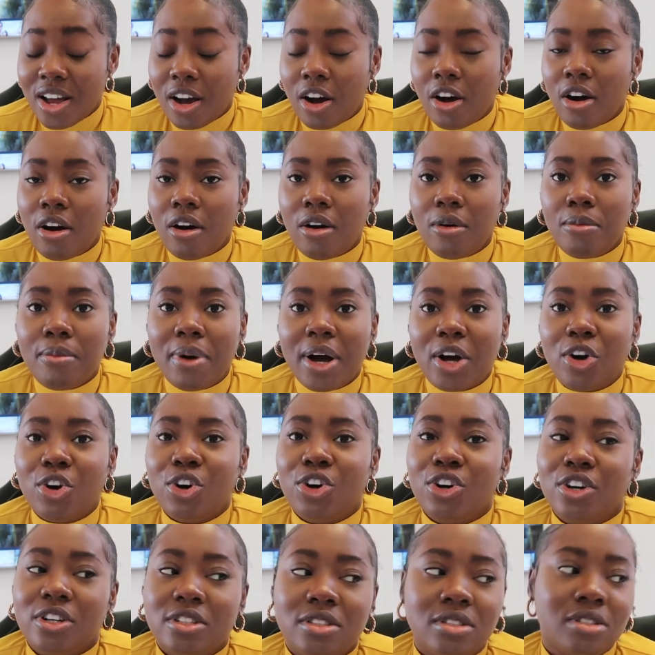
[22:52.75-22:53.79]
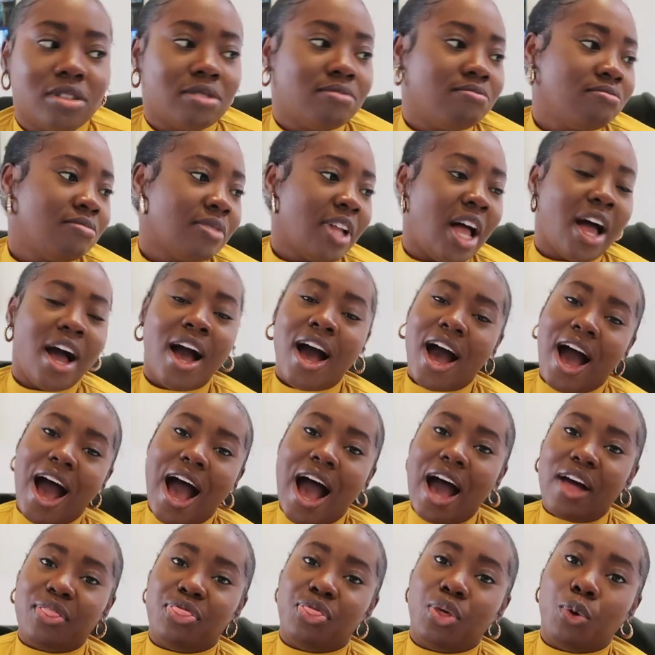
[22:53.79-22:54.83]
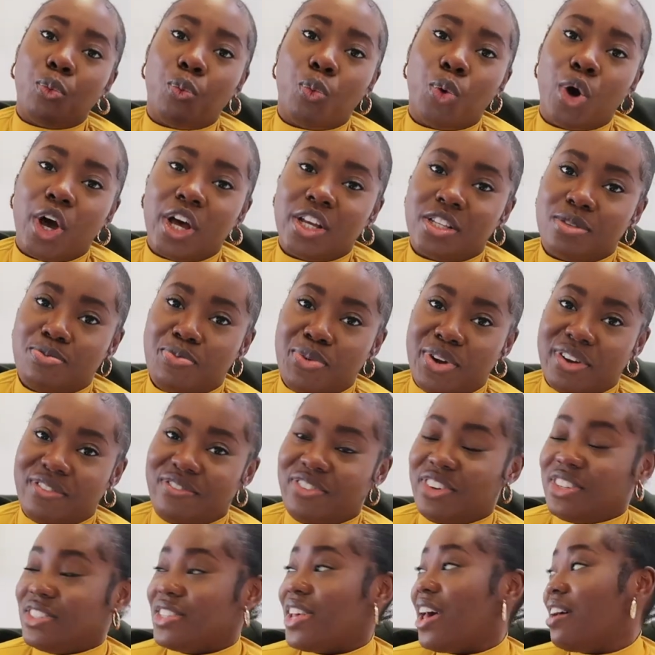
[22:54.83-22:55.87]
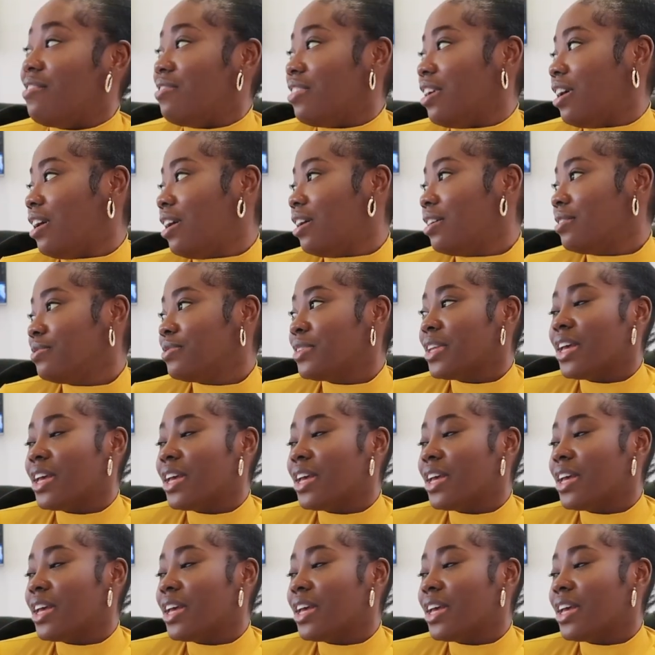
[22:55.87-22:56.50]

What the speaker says: Oh my God, I had the worst breakfast ever.